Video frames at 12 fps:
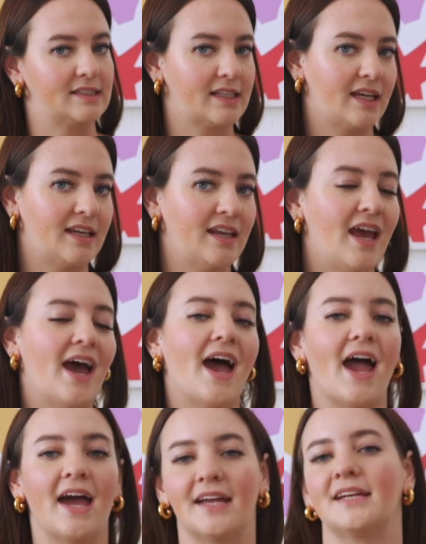skin,
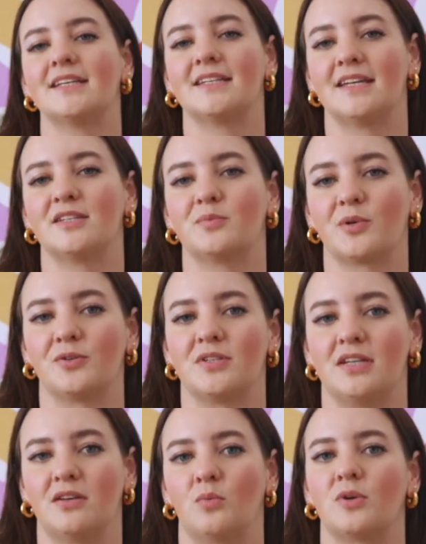and contains
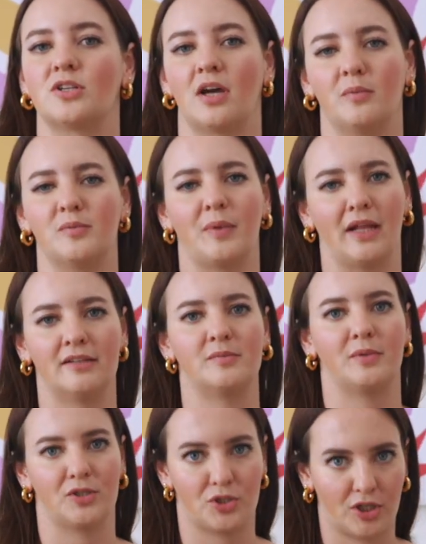protein which helps balance
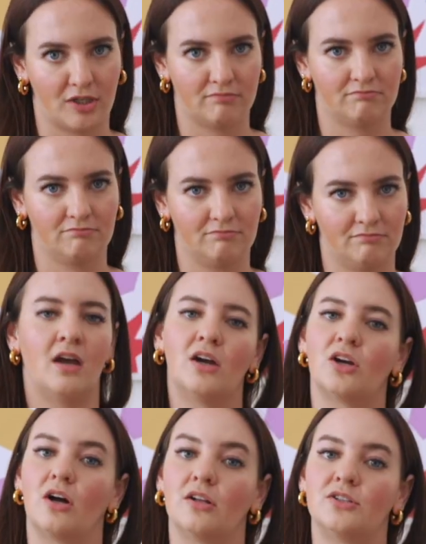blood sugar.
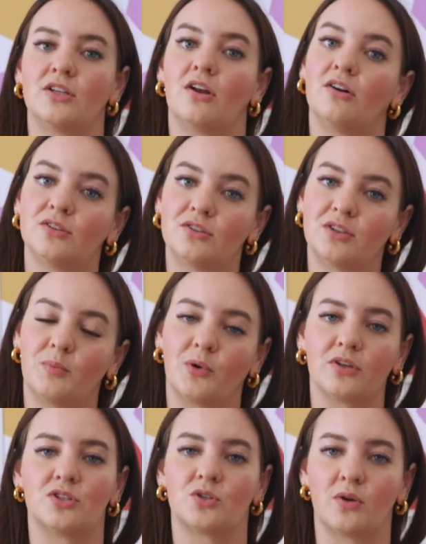Collagen also
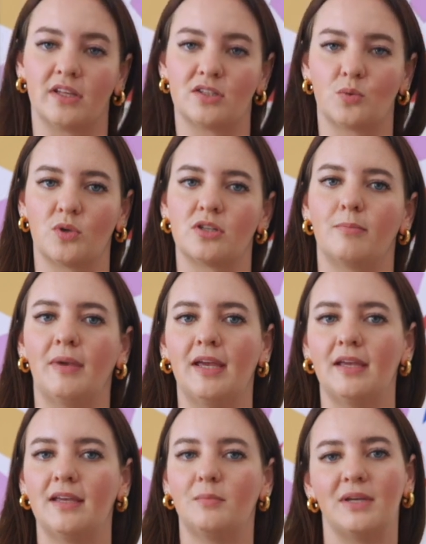supports joints, which
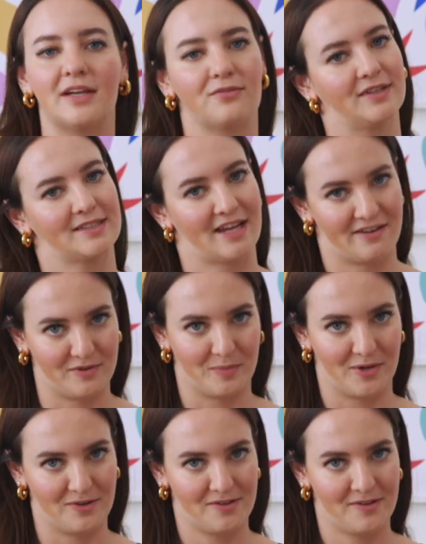may be at risk after
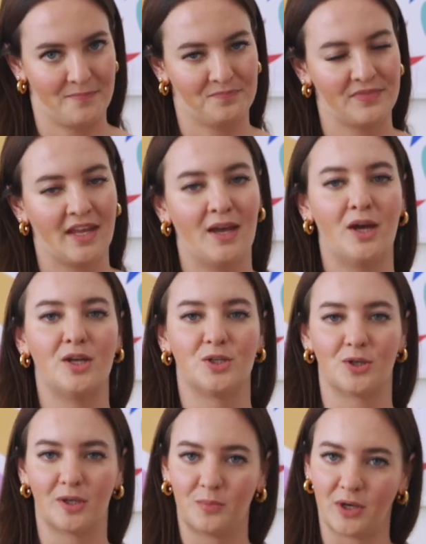birth.
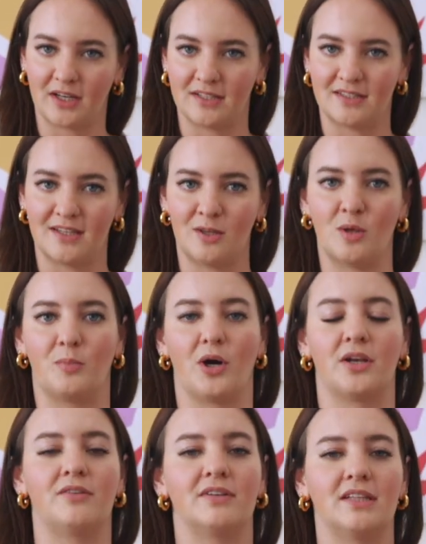During pregnancy, the
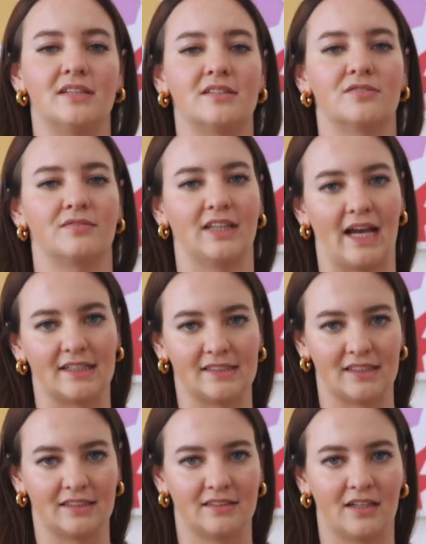body releases
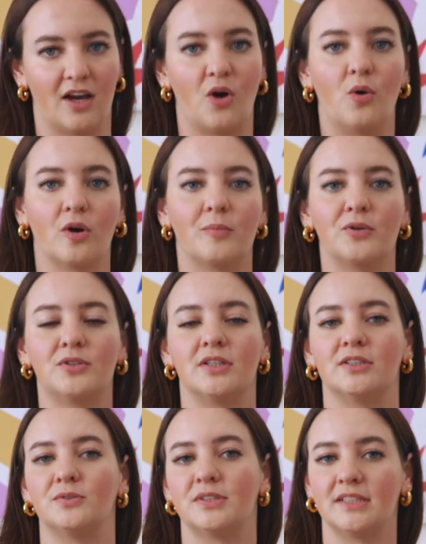relaxin, a hormone to
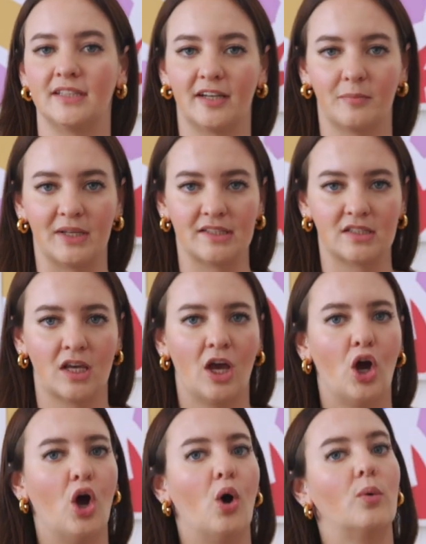loosen ligaments,
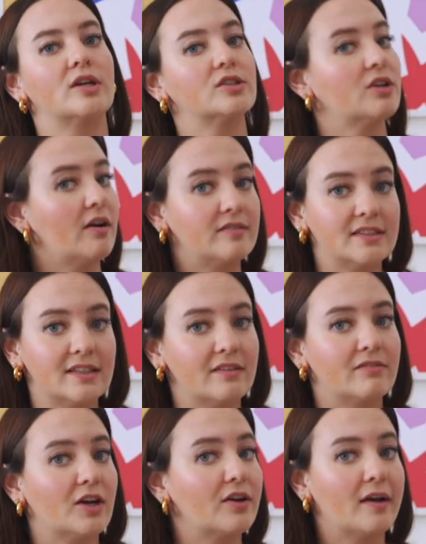which is obviously
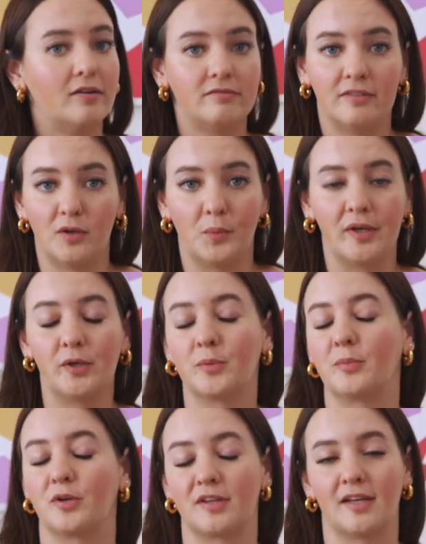very helpful when you're
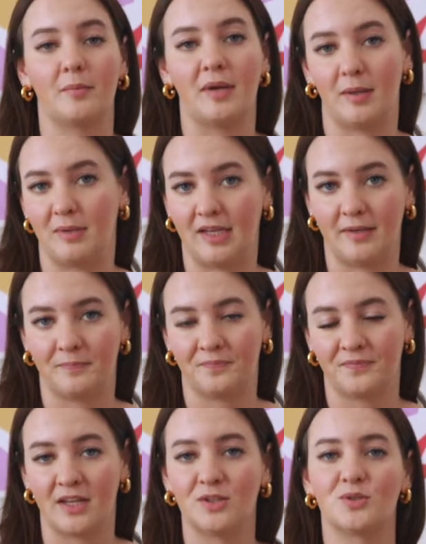birthing a baby.
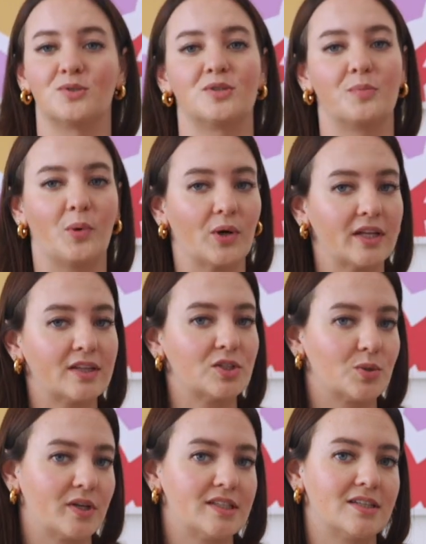So supporting the
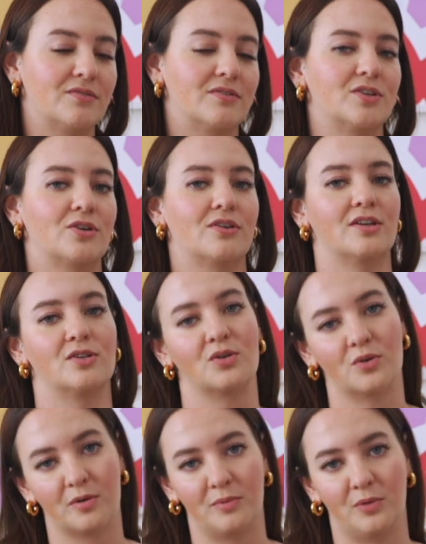joints and returning to
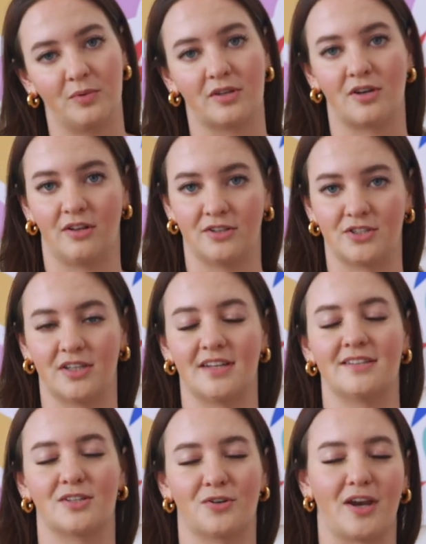normal with collagen
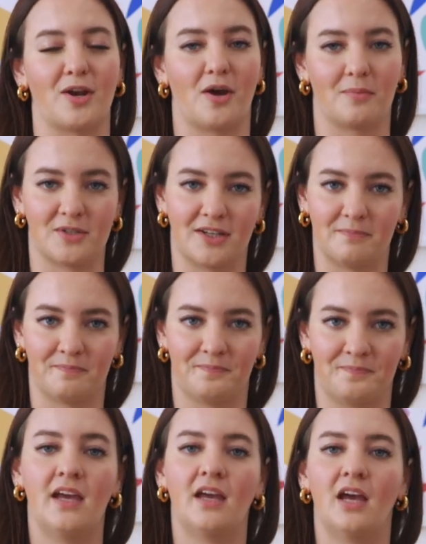is a great option.
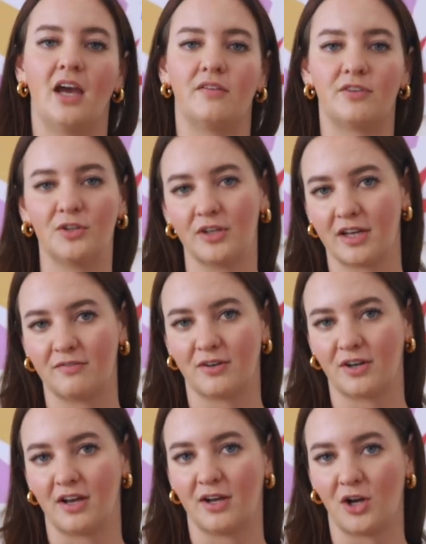If you're looking
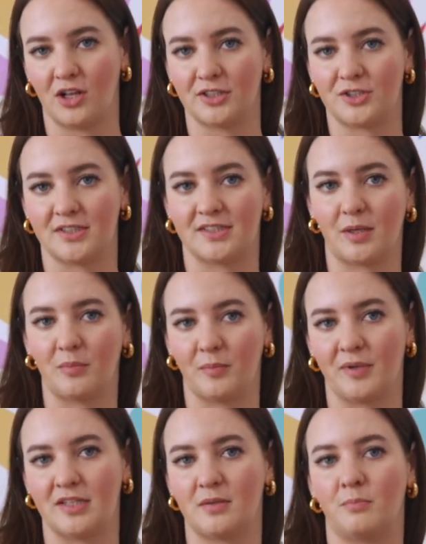for a collagen
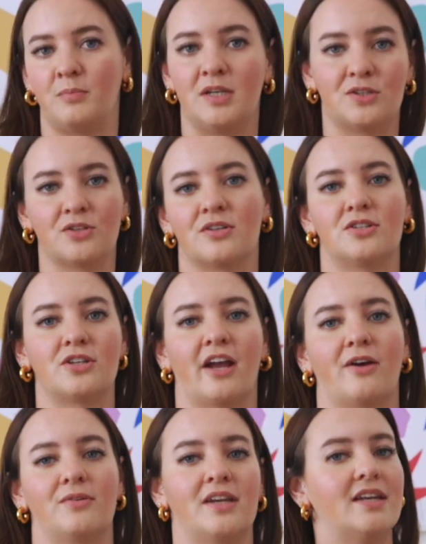supplement, be sure to check
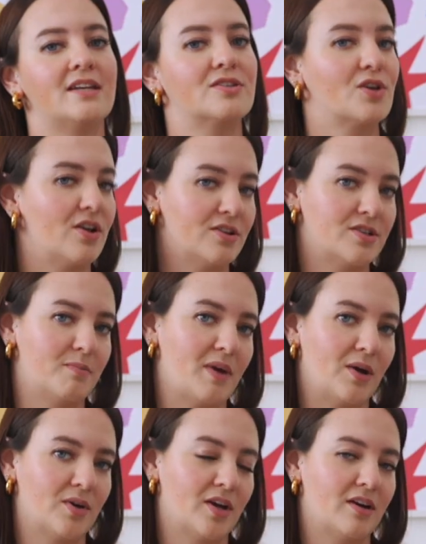out Needed's collagen
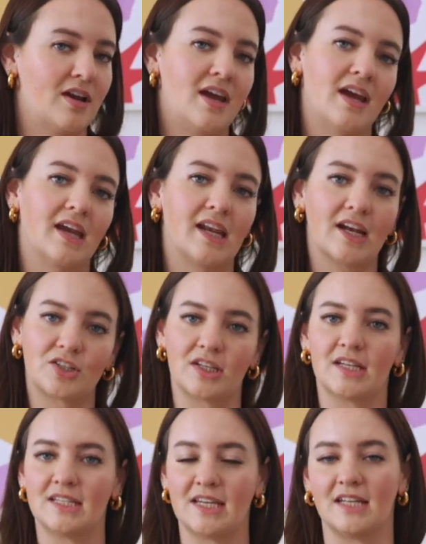powder. It actually
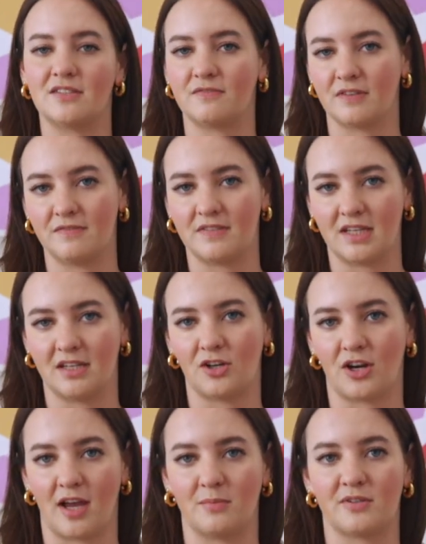contains 15
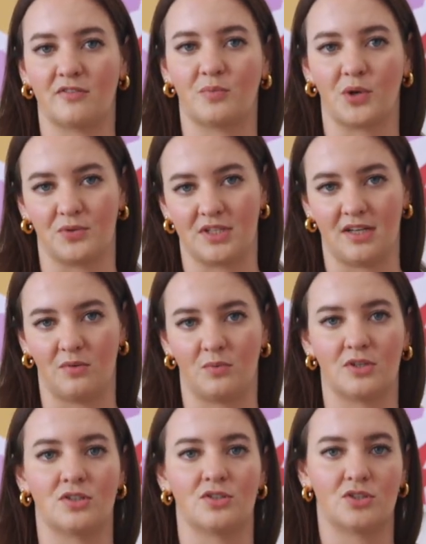grams of protein,
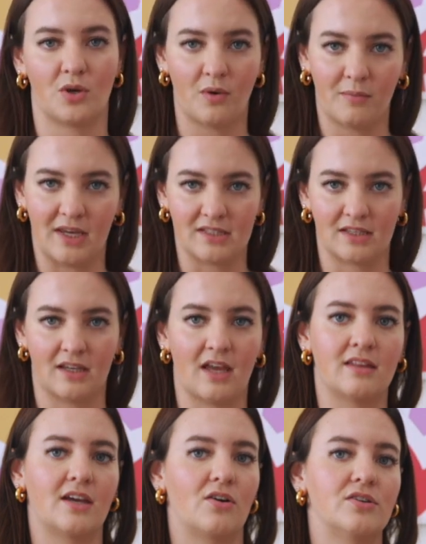which is so amazing,
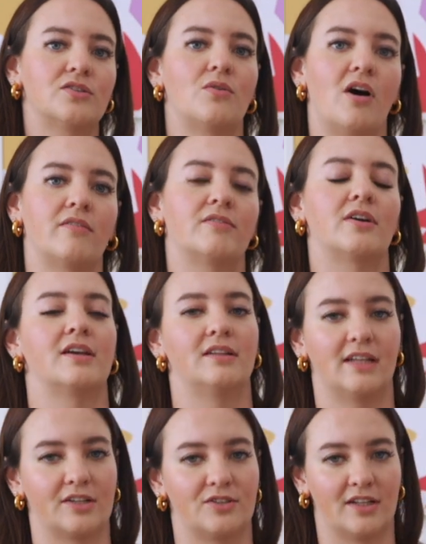and they also offer an
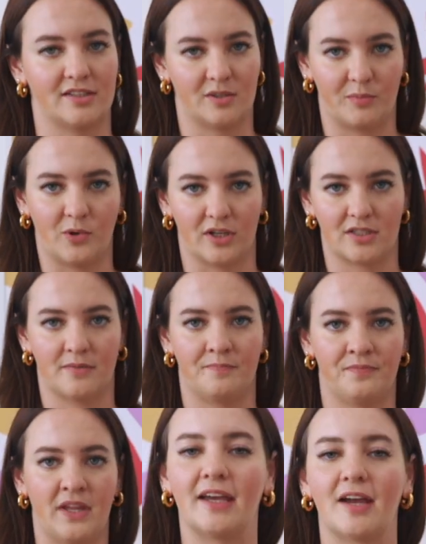electrolyte support.
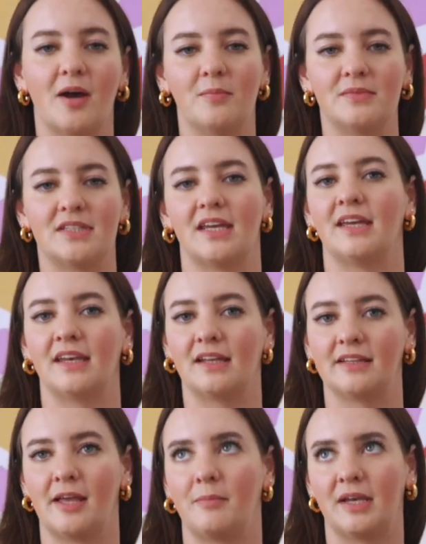It comes in
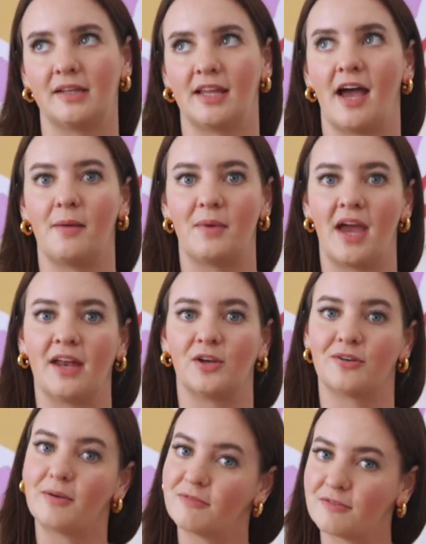lemon, lime, and
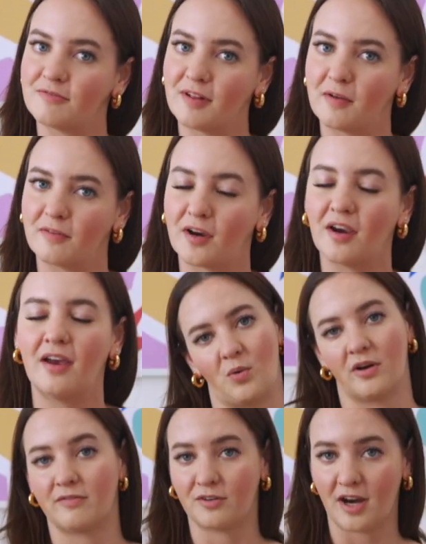grapefruit flavor,
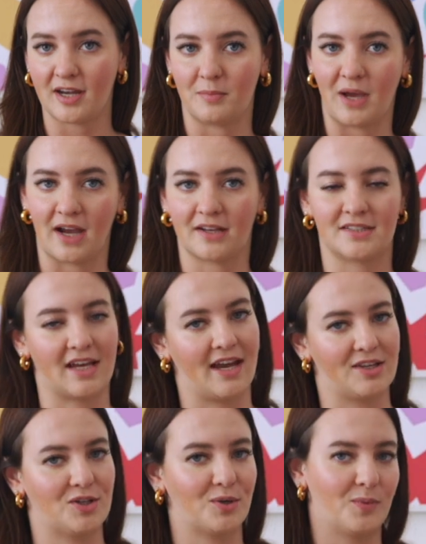or a variety pack to
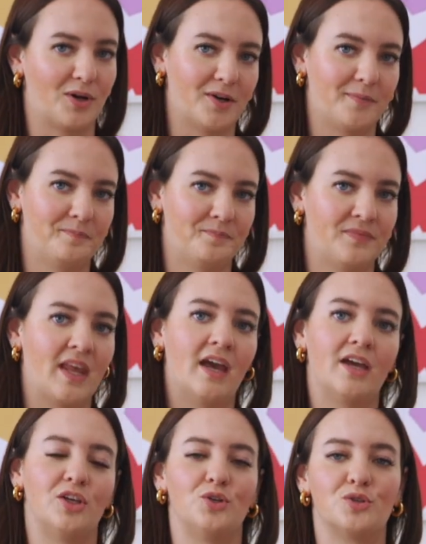add to your water.
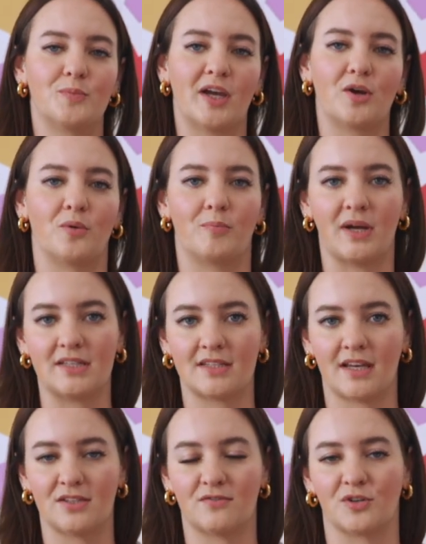Use my code
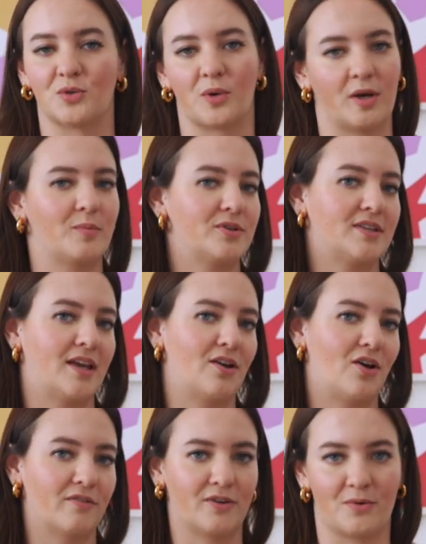Bitesized for 20%
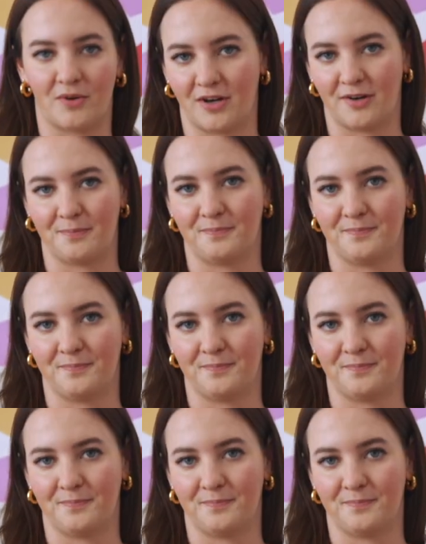off your order.